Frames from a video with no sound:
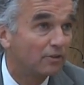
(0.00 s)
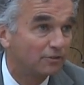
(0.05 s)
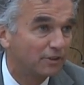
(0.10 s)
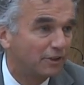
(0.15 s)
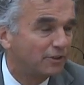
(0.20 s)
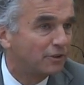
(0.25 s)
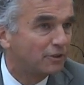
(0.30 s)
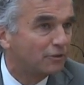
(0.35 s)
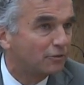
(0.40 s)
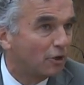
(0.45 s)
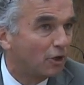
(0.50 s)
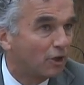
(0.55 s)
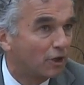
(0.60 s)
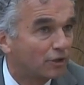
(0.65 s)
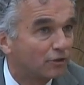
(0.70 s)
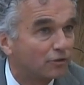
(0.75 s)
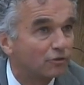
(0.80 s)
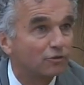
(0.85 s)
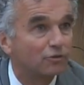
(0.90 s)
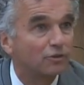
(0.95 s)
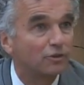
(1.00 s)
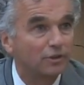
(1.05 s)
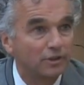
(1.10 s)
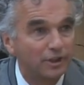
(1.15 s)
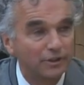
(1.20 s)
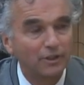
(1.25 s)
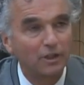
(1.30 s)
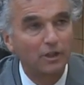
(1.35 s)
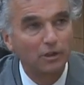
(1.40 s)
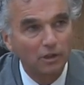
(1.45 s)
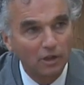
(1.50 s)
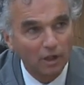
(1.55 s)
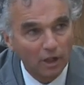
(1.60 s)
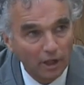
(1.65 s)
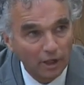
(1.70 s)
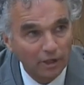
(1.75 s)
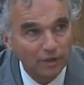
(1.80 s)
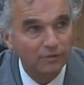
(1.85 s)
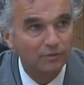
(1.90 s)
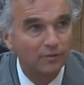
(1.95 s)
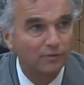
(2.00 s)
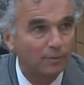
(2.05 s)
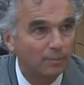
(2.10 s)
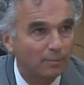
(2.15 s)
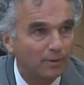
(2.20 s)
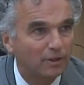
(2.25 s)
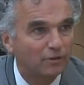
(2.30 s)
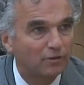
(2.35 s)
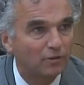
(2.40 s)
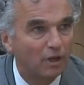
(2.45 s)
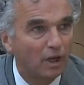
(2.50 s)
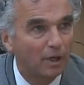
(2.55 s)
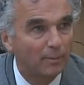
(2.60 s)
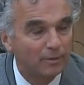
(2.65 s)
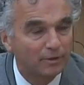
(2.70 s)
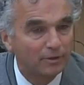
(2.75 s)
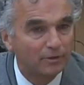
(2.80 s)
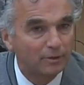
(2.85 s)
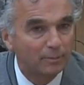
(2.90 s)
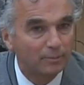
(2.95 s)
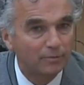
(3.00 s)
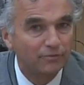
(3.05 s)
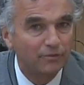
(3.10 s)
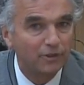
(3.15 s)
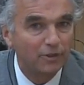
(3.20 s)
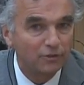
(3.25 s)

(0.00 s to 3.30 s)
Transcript: setting targets that are aligned with the Paris Climate Agreement.